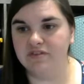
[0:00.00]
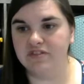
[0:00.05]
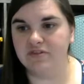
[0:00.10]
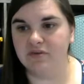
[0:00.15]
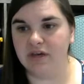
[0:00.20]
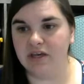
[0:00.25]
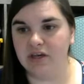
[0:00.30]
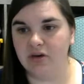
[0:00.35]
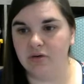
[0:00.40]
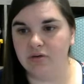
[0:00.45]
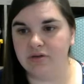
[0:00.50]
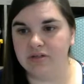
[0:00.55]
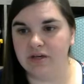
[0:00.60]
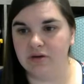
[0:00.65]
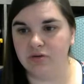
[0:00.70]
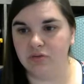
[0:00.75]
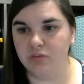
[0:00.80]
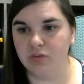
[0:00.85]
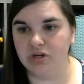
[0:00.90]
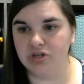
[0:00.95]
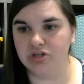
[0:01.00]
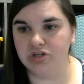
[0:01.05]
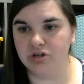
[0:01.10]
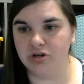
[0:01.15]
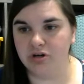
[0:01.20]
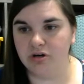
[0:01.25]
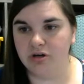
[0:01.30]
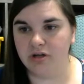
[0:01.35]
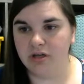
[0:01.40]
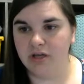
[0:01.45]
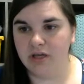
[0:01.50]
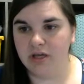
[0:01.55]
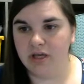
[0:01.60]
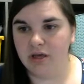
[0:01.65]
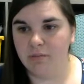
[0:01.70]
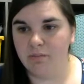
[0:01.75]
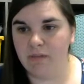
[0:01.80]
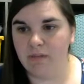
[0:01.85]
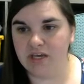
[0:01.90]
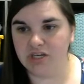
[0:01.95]
So I could go down to Richard,
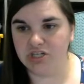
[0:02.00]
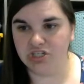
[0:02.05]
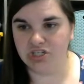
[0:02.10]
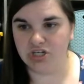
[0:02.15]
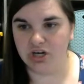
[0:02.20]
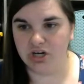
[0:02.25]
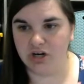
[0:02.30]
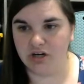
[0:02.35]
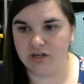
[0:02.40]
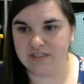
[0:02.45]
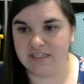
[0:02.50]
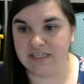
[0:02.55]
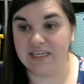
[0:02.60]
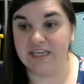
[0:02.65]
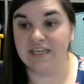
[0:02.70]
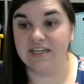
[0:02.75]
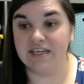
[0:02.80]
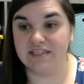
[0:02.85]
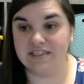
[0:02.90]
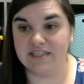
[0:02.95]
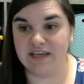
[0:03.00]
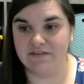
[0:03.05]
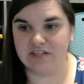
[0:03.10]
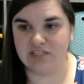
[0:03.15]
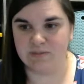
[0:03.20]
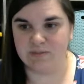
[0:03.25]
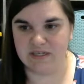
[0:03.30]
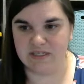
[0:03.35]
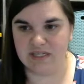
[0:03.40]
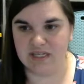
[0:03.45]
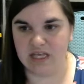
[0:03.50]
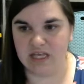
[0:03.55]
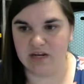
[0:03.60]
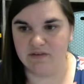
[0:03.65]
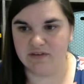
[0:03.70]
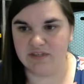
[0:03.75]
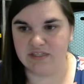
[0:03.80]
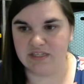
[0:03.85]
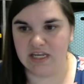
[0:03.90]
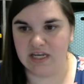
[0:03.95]
make sure, see he does have a space at the end
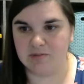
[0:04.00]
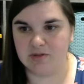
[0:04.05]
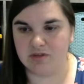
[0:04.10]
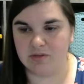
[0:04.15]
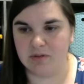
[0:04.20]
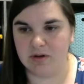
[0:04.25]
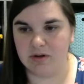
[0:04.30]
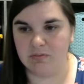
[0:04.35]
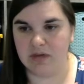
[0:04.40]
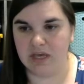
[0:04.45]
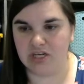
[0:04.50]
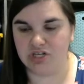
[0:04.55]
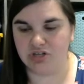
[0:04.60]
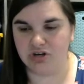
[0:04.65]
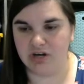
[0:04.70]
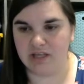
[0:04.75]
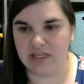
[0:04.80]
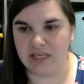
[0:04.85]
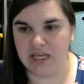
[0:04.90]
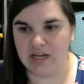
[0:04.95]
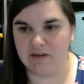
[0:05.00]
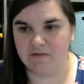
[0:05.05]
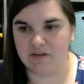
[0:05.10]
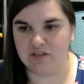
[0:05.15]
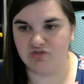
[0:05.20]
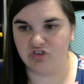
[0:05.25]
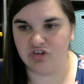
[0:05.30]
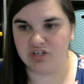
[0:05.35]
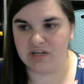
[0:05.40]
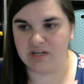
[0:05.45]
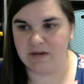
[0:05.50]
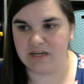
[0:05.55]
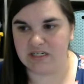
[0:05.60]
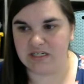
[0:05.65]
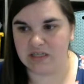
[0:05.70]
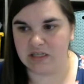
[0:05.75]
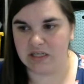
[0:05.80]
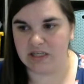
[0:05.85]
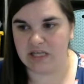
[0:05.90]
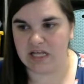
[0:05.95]
of his name. So I'm going to make sure at the end of his first name, I
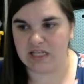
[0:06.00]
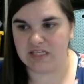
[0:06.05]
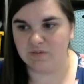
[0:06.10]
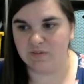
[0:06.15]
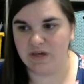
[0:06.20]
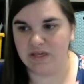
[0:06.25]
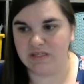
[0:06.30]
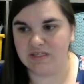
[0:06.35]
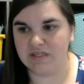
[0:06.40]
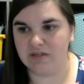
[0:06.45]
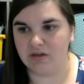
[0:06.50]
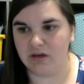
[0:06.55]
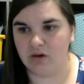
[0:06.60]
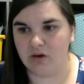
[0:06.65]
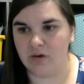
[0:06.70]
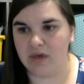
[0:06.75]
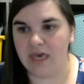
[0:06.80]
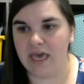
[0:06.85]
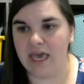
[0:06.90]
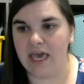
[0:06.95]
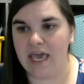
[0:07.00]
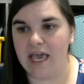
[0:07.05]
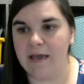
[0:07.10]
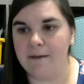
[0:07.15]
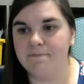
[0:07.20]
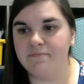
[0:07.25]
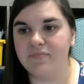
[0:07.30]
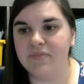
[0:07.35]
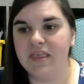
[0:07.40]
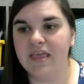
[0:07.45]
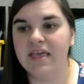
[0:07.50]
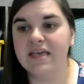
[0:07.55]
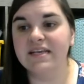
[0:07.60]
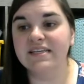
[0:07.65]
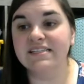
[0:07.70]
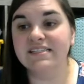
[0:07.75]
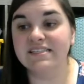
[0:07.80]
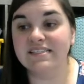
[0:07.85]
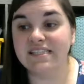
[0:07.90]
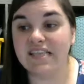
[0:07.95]
delete that space, click OK,
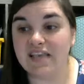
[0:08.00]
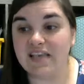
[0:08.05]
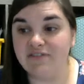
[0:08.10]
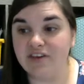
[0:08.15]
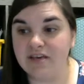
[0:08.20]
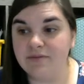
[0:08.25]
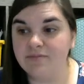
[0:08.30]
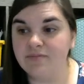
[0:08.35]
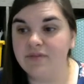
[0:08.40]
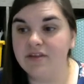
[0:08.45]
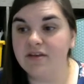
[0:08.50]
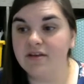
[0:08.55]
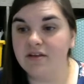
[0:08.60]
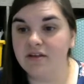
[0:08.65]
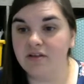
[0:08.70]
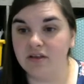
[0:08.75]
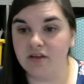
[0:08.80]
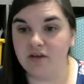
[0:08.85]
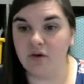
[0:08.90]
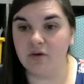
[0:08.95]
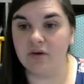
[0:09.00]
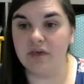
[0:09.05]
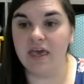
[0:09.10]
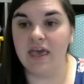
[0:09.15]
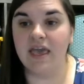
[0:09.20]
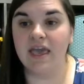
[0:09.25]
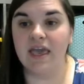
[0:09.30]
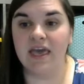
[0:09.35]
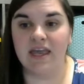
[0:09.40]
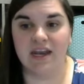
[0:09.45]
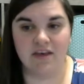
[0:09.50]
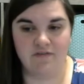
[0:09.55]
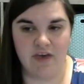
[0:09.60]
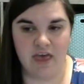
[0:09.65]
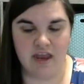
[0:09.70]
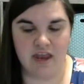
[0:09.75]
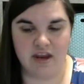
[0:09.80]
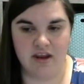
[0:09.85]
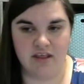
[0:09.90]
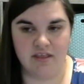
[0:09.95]
save it, click OK, and I've
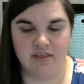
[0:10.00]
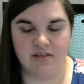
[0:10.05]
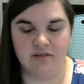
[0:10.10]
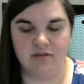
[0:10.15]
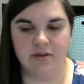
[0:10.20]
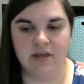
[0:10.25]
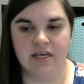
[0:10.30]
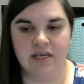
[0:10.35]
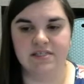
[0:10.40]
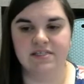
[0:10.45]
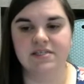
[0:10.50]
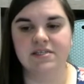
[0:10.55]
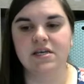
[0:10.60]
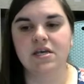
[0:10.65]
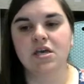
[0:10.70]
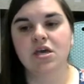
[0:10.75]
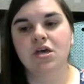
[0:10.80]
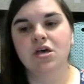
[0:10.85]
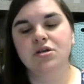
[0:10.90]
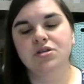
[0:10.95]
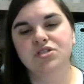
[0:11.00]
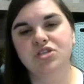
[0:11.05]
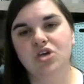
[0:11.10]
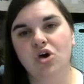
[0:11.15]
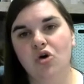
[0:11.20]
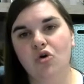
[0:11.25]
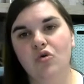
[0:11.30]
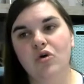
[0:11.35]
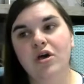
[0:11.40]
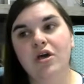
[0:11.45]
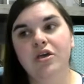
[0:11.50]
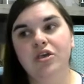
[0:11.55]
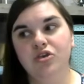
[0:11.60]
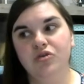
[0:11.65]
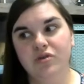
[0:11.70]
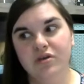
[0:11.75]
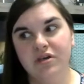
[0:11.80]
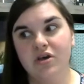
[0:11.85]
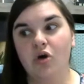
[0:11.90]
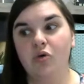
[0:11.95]
edited the list. So
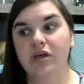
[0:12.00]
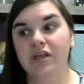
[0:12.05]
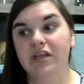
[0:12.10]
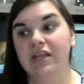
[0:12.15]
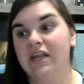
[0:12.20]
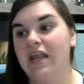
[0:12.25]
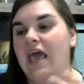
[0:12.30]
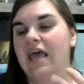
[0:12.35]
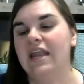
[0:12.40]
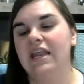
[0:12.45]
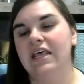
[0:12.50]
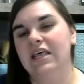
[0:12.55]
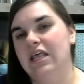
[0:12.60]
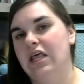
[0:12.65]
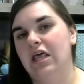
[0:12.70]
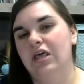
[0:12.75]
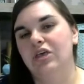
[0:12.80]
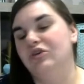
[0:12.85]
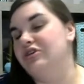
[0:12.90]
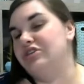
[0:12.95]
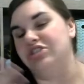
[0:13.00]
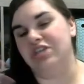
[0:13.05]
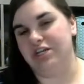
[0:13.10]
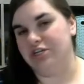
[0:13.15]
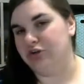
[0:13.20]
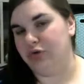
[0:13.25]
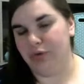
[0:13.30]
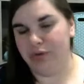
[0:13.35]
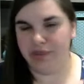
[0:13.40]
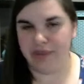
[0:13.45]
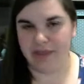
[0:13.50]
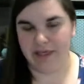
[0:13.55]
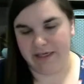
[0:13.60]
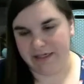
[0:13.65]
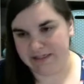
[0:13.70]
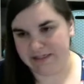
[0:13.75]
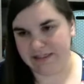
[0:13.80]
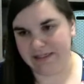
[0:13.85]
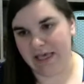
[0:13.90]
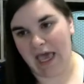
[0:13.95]
you can go in and edit, you can change whole
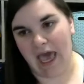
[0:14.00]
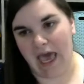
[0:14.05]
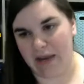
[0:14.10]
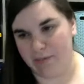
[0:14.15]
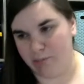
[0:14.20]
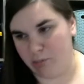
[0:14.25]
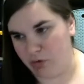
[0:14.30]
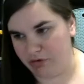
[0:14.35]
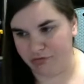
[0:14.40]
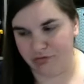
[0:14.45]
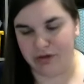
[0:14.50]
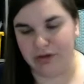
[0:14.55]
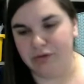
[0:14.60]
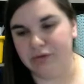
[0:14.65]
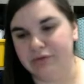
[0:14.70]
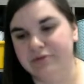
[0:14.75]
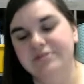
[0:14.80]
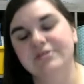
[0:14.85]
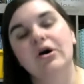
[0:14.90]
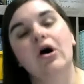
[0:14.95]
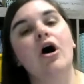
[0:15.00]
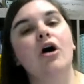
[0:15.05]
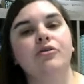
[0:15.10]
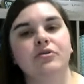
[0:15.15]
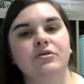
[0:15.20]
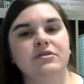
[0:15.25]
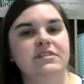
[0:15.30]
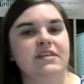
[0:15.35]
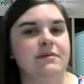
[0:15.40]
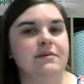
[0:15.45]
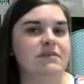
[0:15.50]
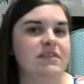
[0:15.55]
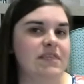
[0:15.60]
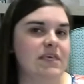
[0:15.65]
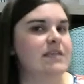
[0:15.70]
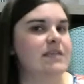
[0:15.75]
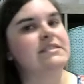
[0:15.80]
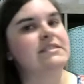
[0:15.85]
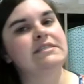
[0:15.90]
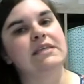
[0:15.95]
things, add more fields, all those types of
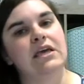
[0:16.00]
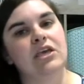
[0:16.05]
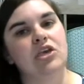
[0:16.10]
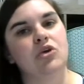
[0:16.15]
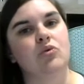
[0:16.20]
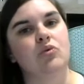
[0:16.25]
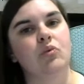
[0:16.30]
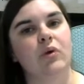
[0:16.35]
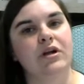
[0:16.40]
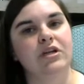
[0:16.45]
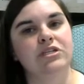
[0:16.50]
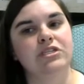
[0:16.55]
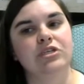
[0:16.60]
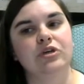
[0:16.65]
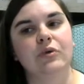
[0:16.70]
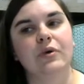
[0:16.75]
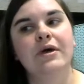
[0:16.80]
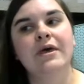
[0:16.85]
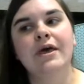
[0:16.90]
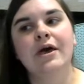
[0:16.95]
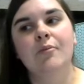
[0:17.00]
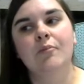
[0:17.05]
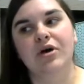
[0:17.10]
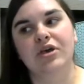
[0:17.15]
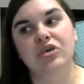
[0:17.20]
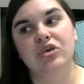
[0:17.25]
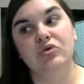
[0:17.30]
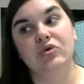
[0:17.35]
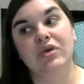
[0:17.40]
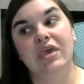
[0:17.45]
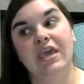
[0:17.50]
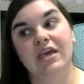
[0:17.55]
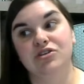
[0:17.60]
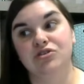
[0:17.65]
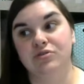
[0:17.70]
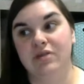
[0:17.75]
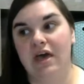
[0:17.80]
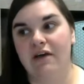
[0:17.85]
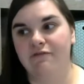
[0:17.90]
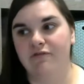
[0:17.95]
things that you want to do, but you can
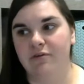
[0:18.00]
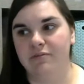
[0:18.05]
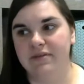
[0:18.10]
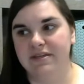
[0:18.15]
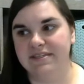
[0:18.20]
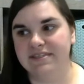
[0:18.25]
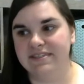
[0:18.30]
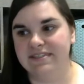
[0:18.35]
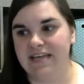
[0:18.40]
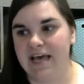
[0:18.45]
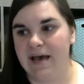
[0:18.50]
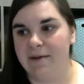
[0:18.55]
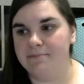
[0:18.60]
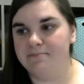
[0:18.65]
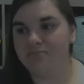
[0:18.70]
do that from this step.